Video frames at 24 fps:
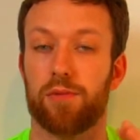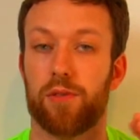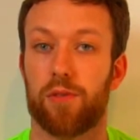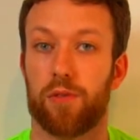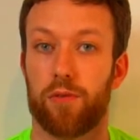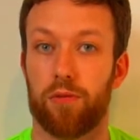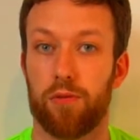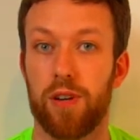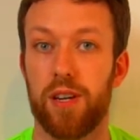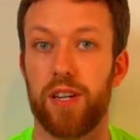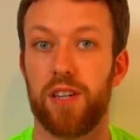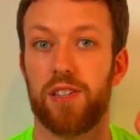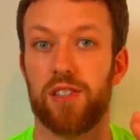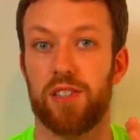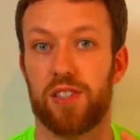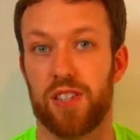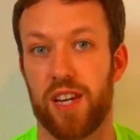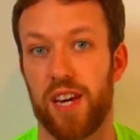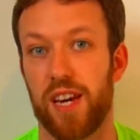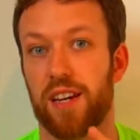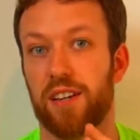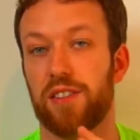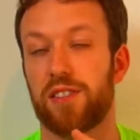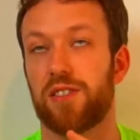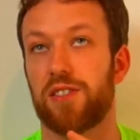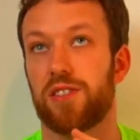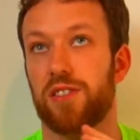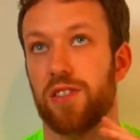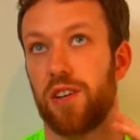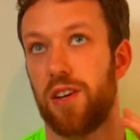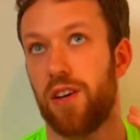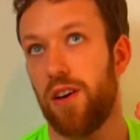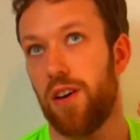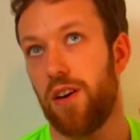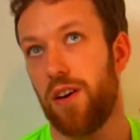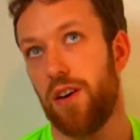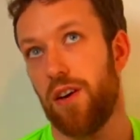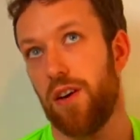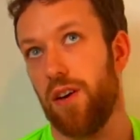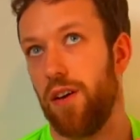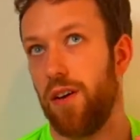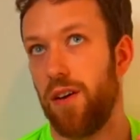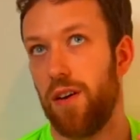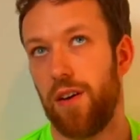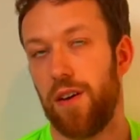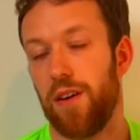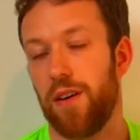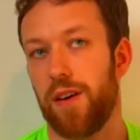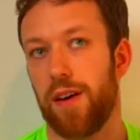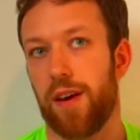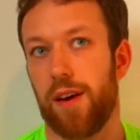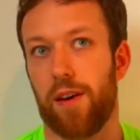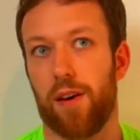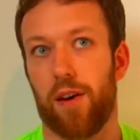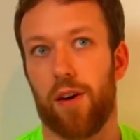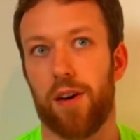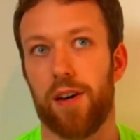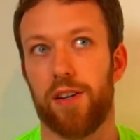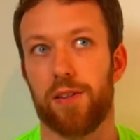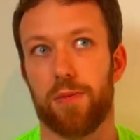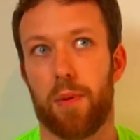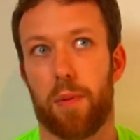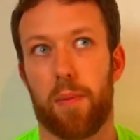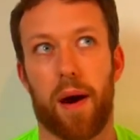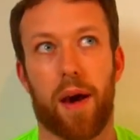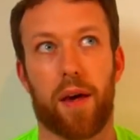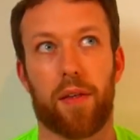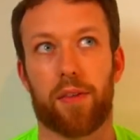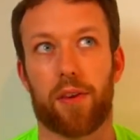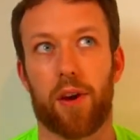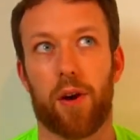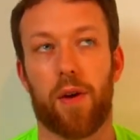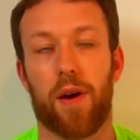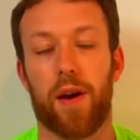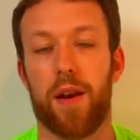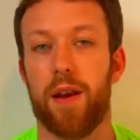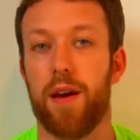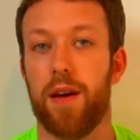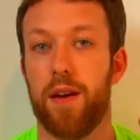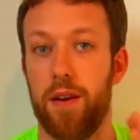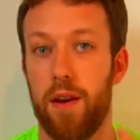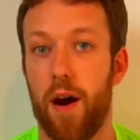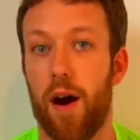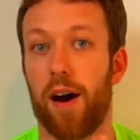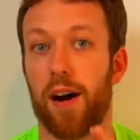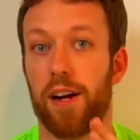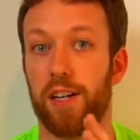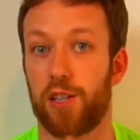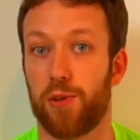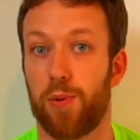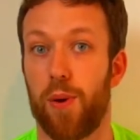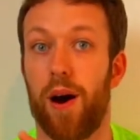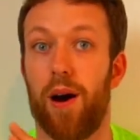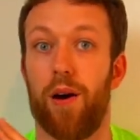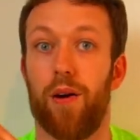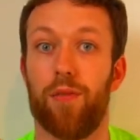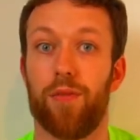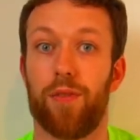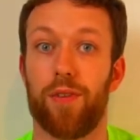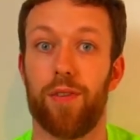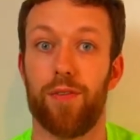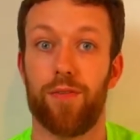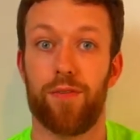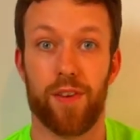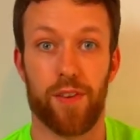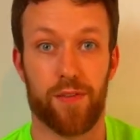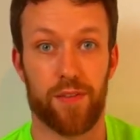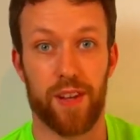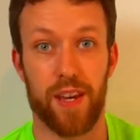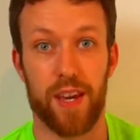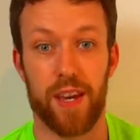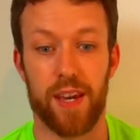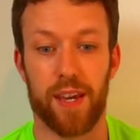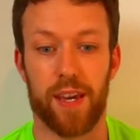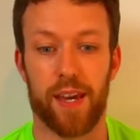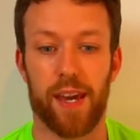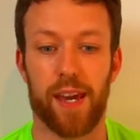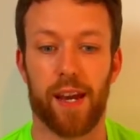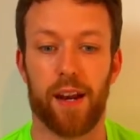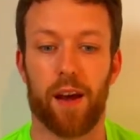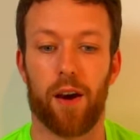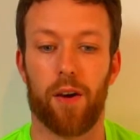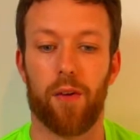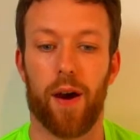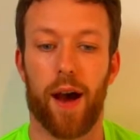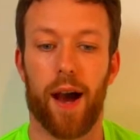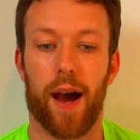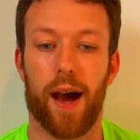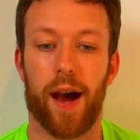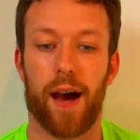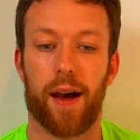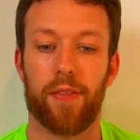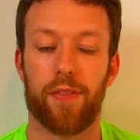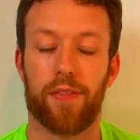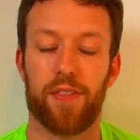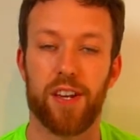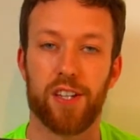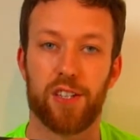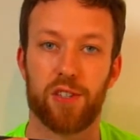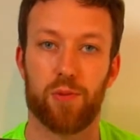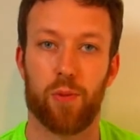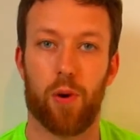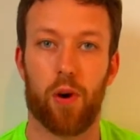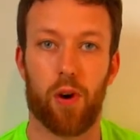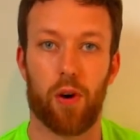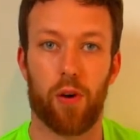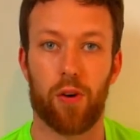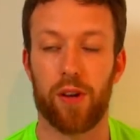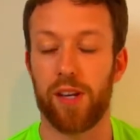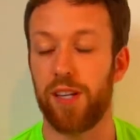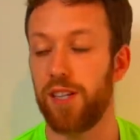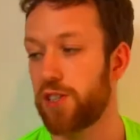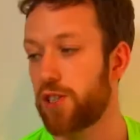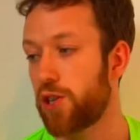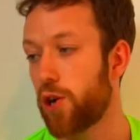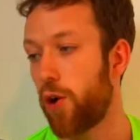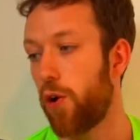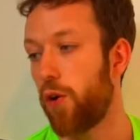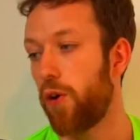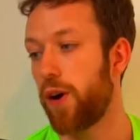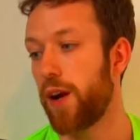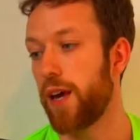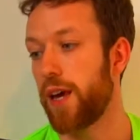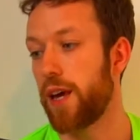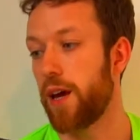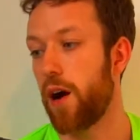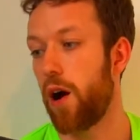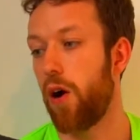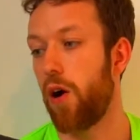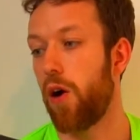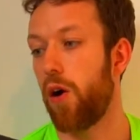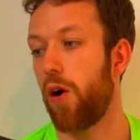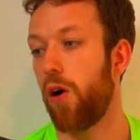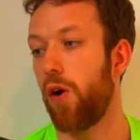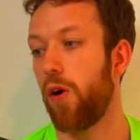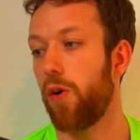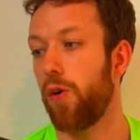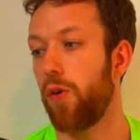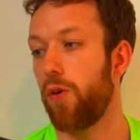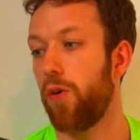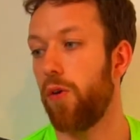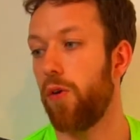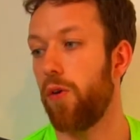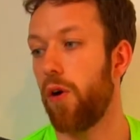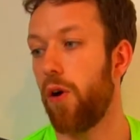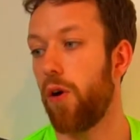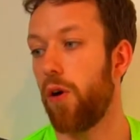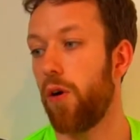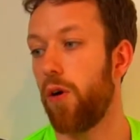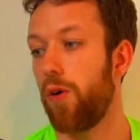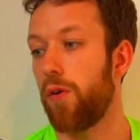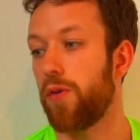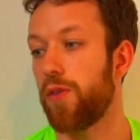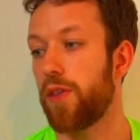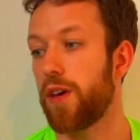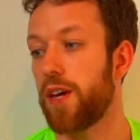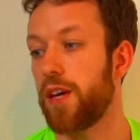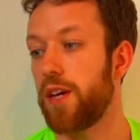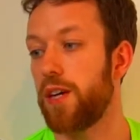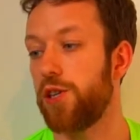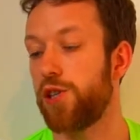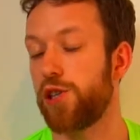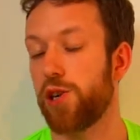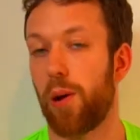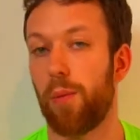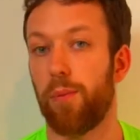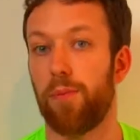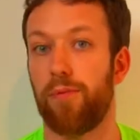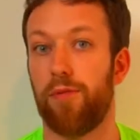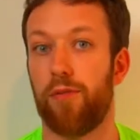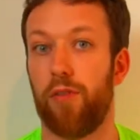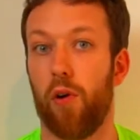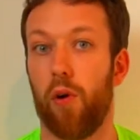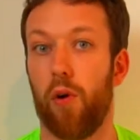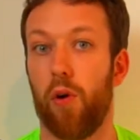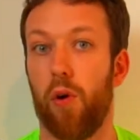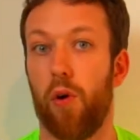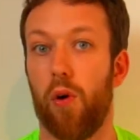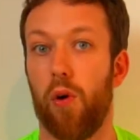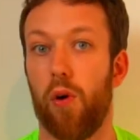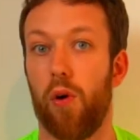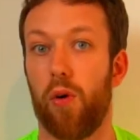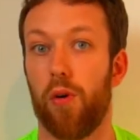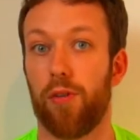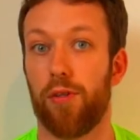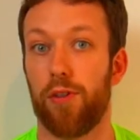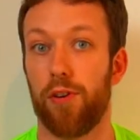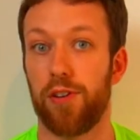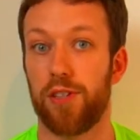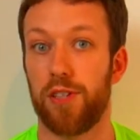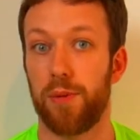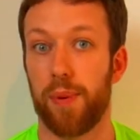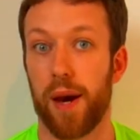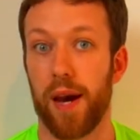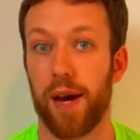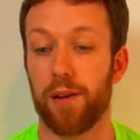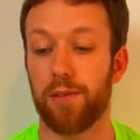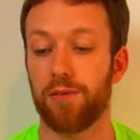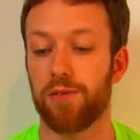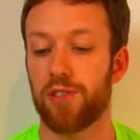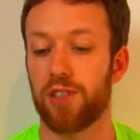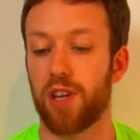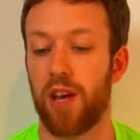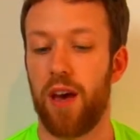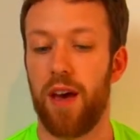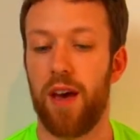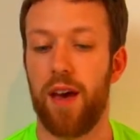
So 3, 6, here's my math going, 9, 12, 15 kilo. And this one is currently on the shop for £30